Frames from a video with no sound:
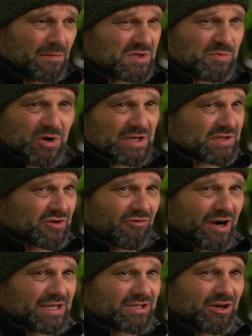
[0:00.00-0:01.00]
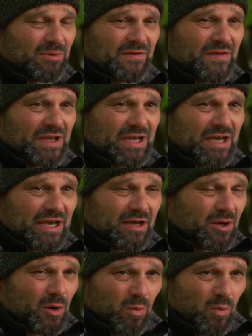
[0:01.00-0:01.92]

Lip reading: Spring's a great time of the year.